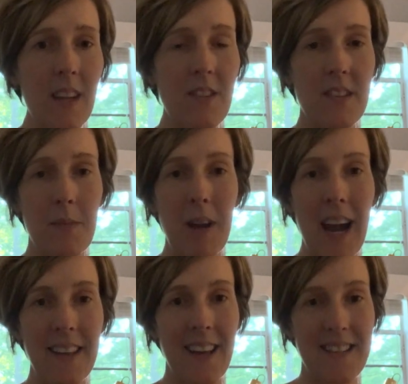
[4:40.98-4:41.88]
just some
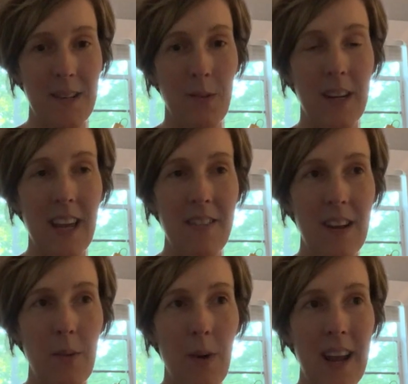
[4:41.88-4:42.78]
guidelines that we're
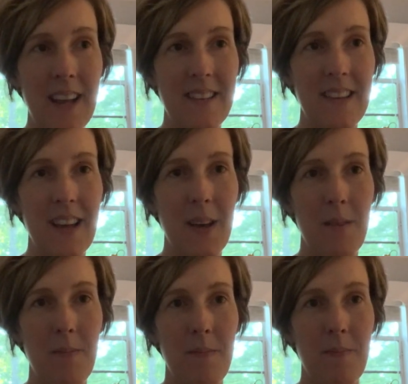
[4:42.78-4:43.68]
given in ways
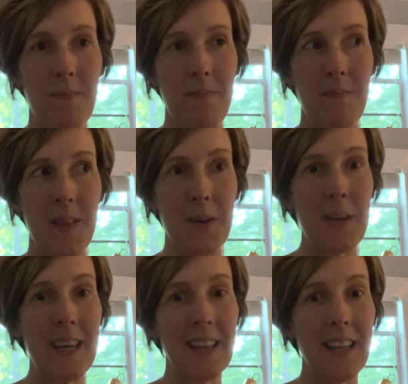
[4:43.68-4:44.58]
that
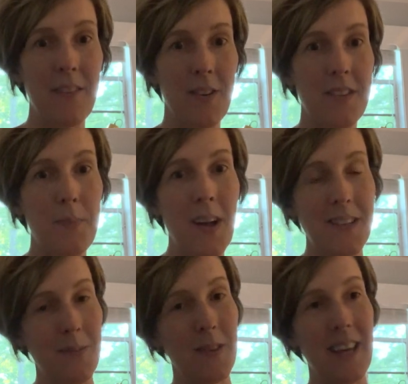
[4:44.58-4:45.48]
we can live
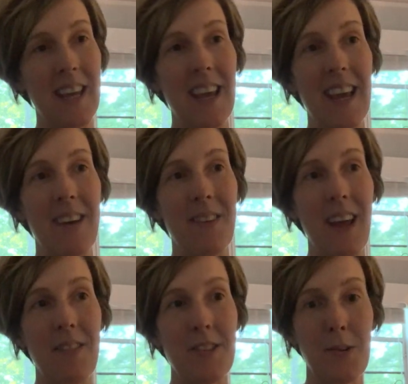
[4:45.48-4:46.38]
responsibly, and we
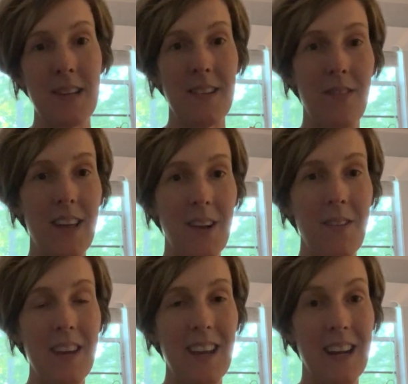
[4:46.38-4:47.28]
have a choice of whether
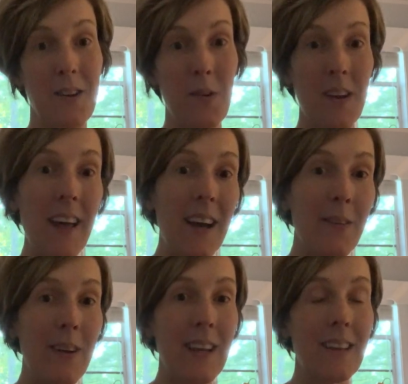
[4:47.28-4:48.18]
we can ignore that or
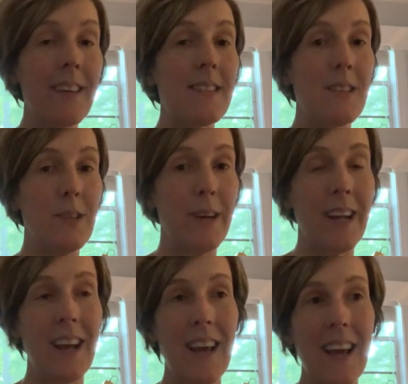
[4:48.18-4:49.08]
we can listen to
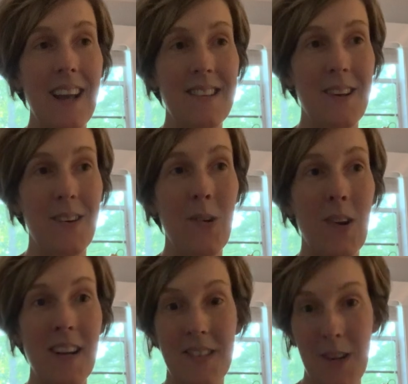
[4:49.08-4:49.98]
it. And so
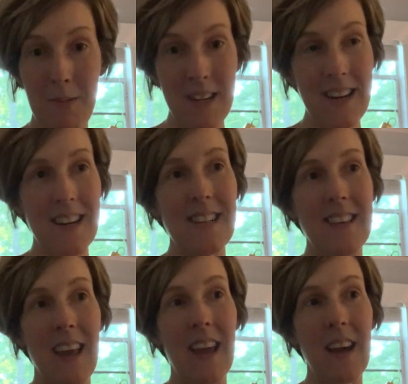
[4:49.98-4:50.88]
according to scripture here, it's
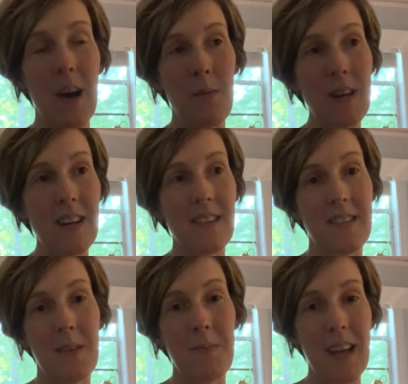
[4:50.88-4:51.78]
saying we need to
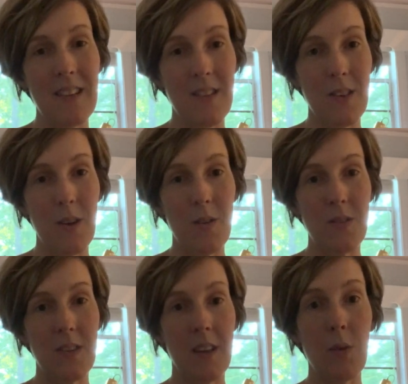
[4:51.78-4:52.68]
submit to
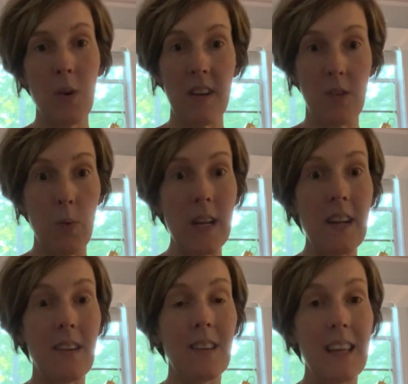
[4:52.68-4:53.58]
those authorities, or we
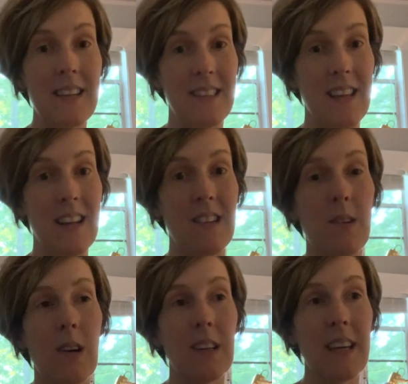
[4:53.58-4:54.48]
need to listen
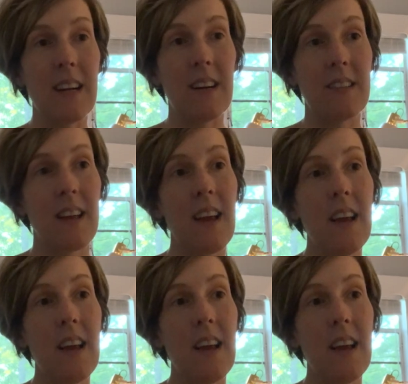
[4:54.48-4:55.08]
to our leaders.